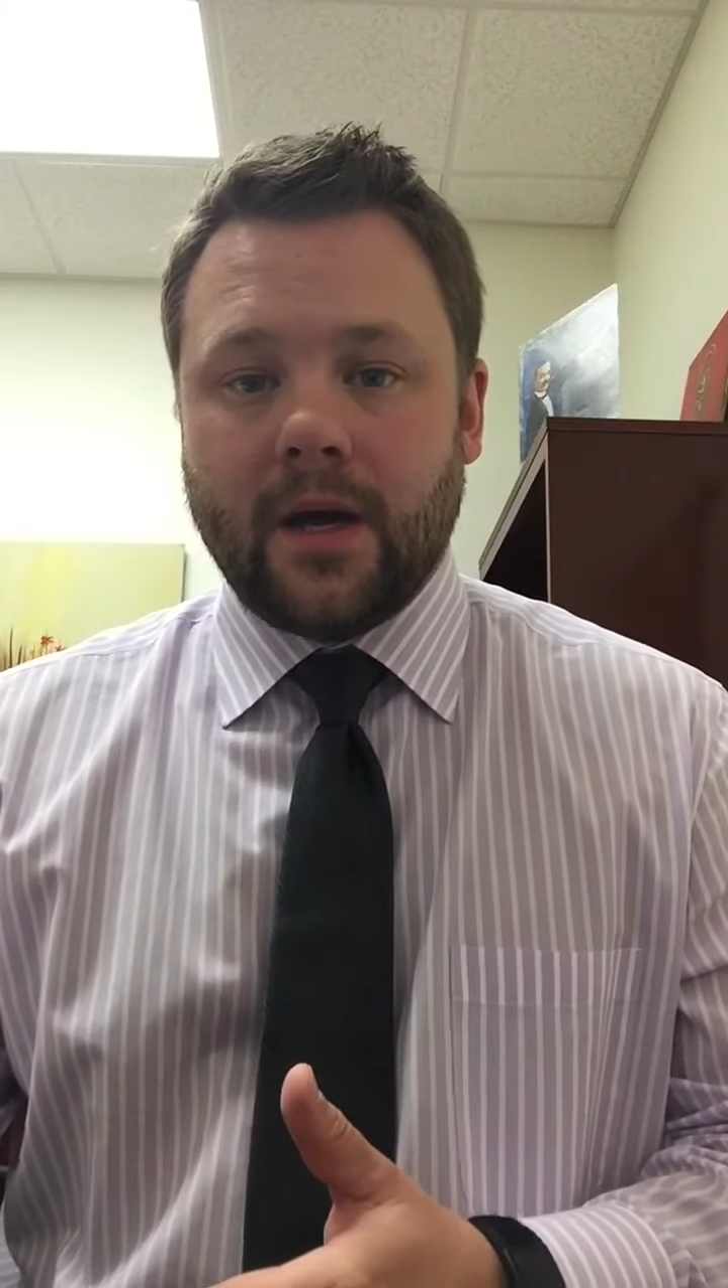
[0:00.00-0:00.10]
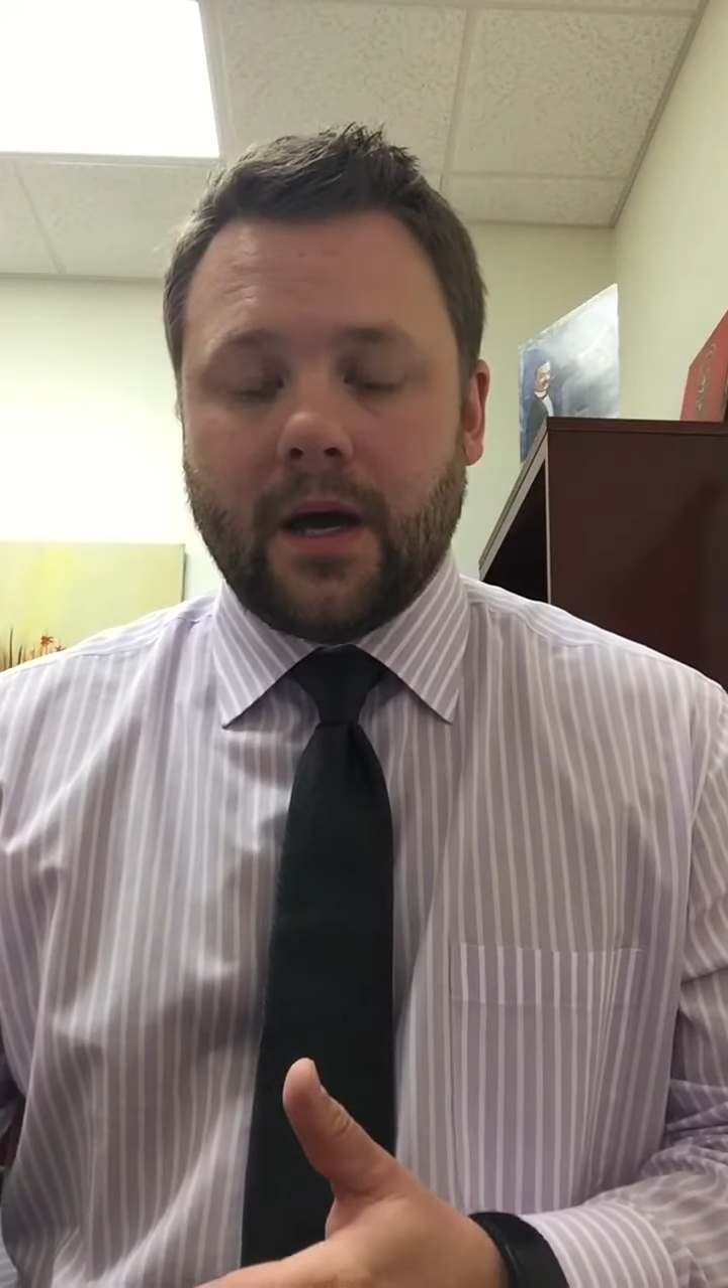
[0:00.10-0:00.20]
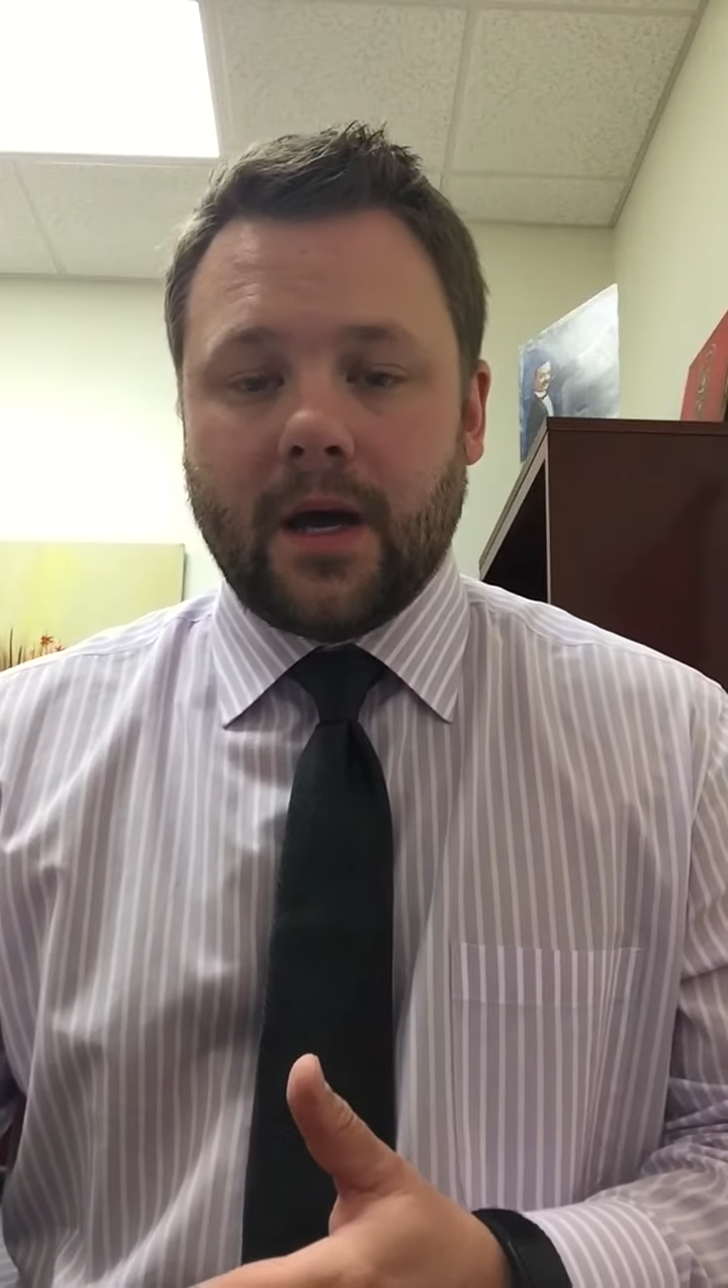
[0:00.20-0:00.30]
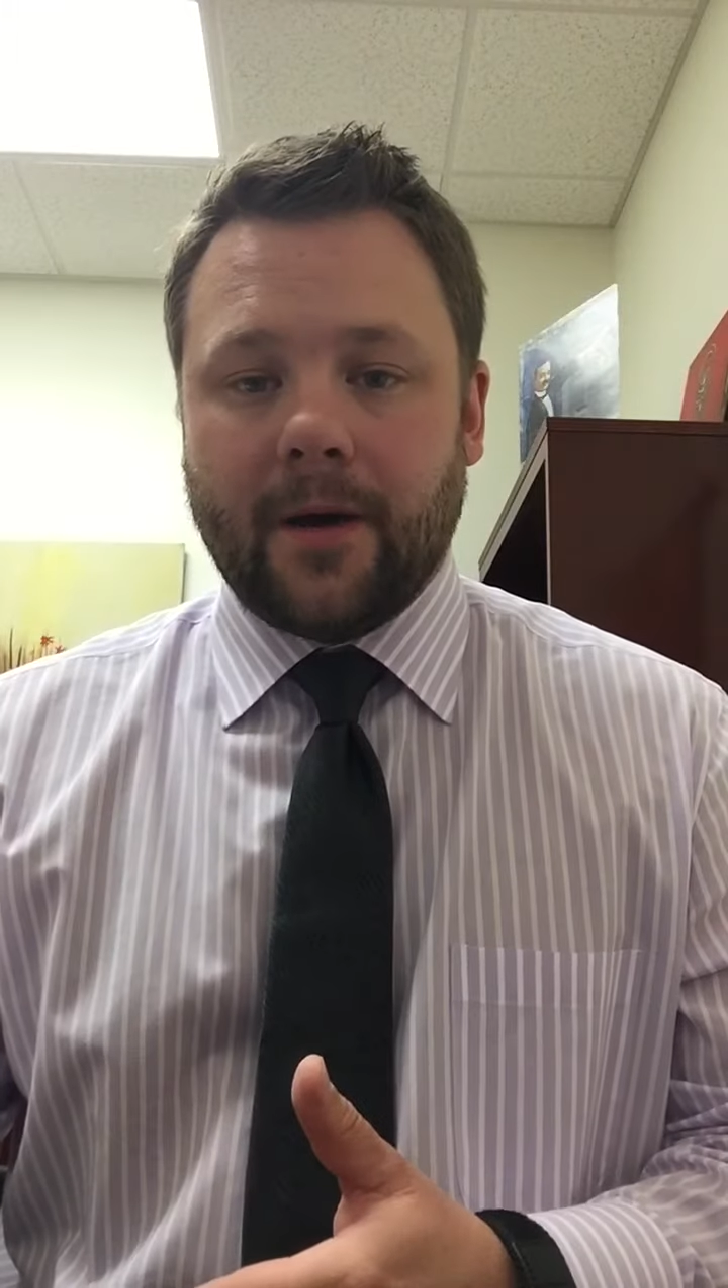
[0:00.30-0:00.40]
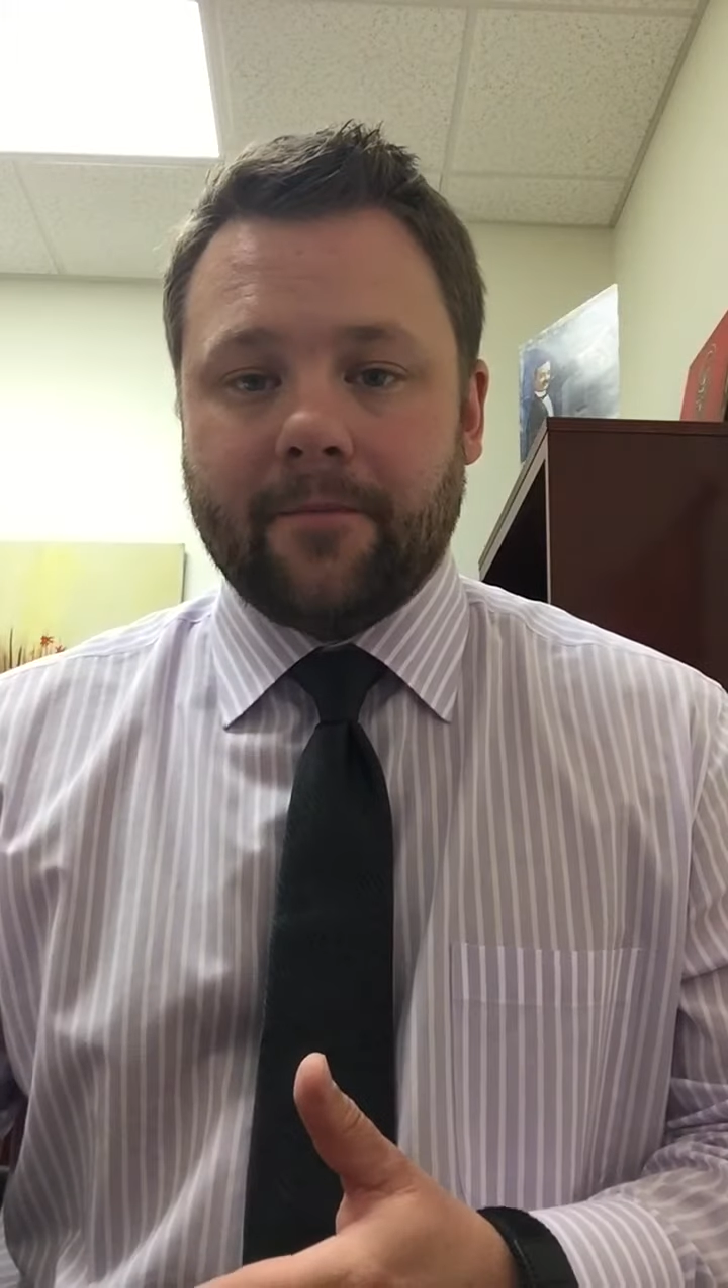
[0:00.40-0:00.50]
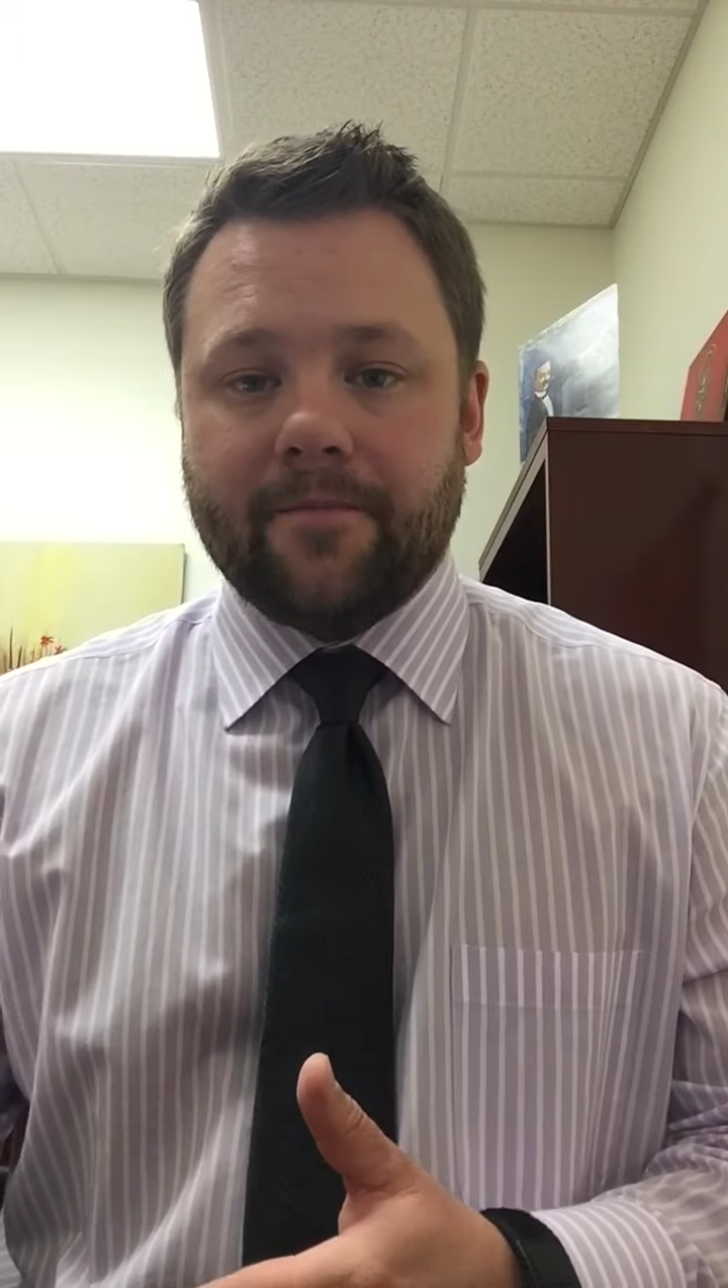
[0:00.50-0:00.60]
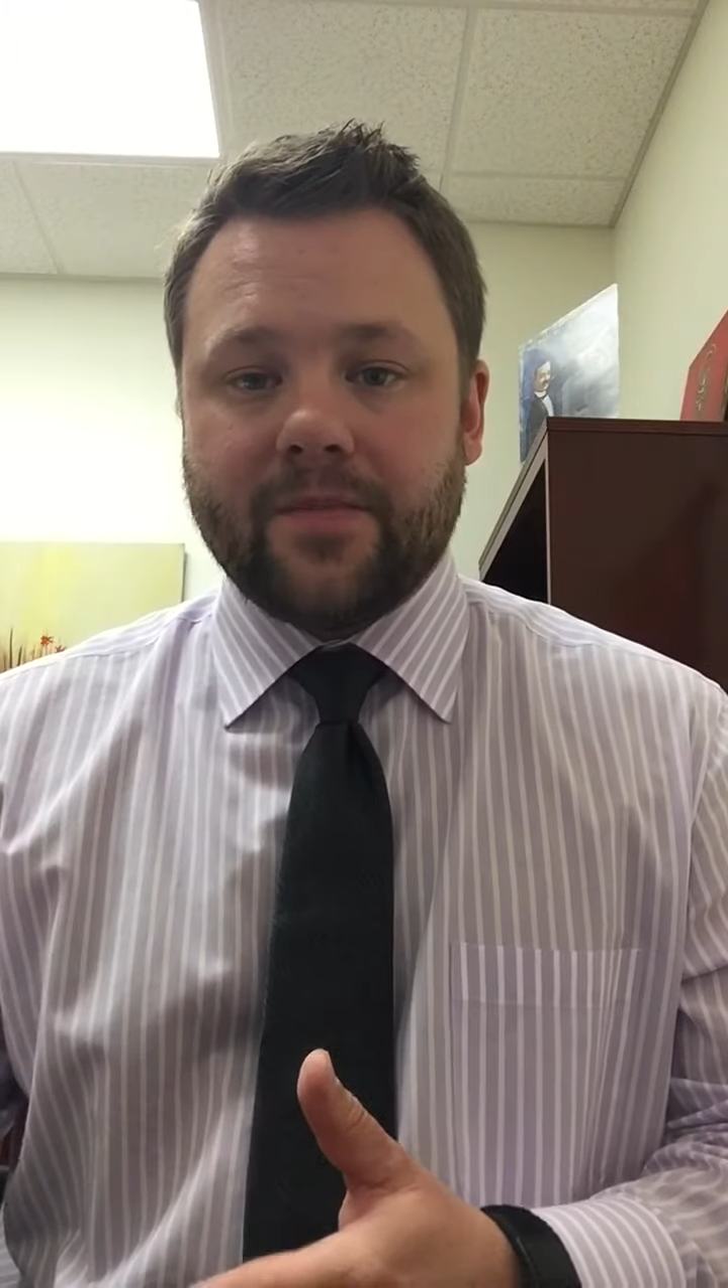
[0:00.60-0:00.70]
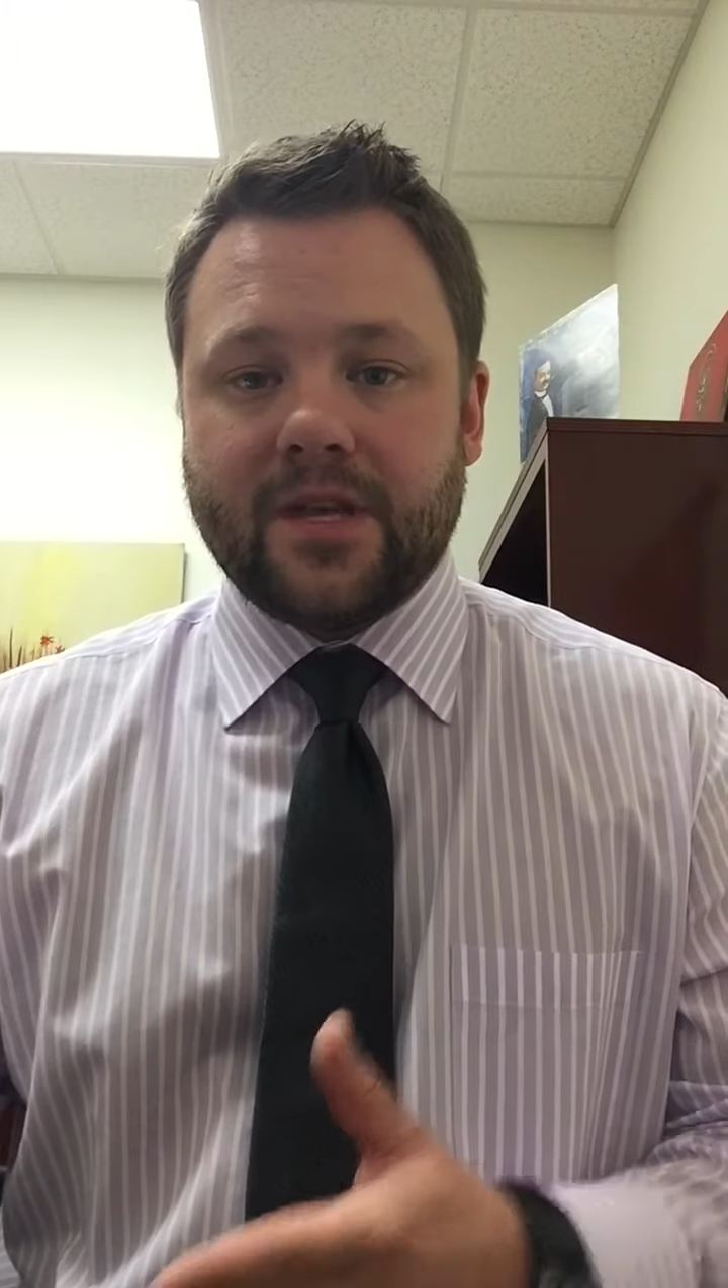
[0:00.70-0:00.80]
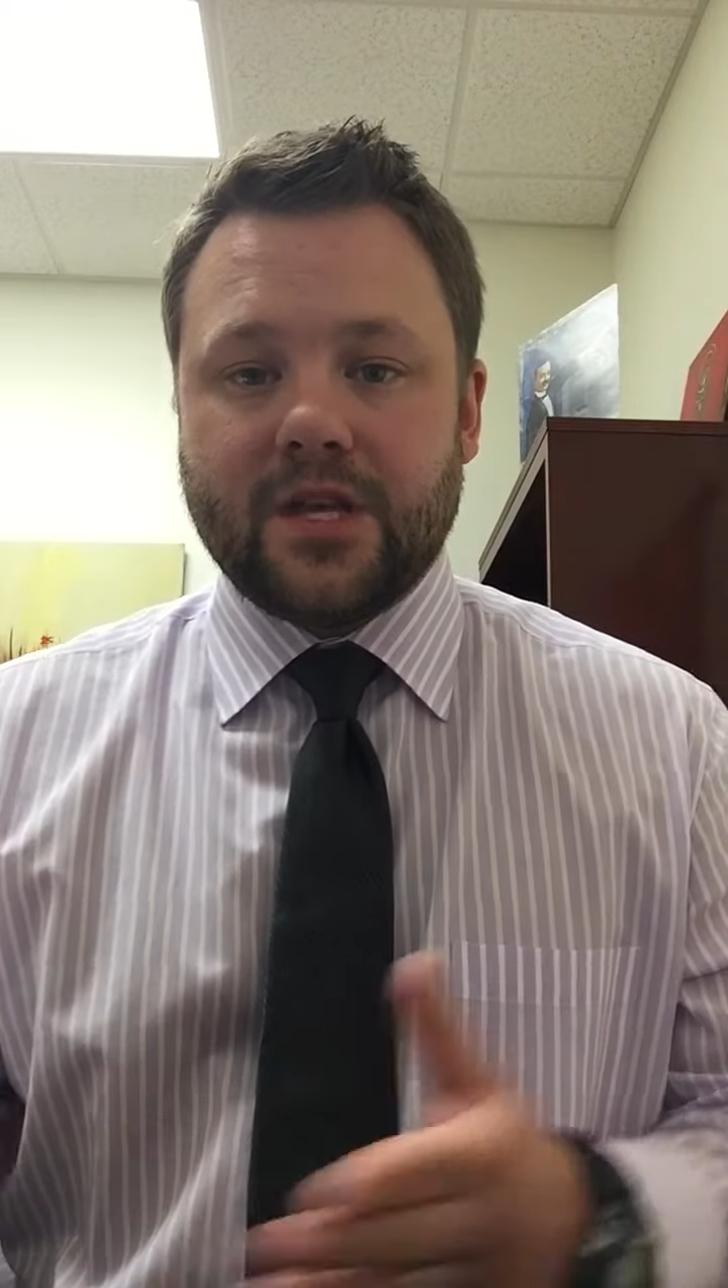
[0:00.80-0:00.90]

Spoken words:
the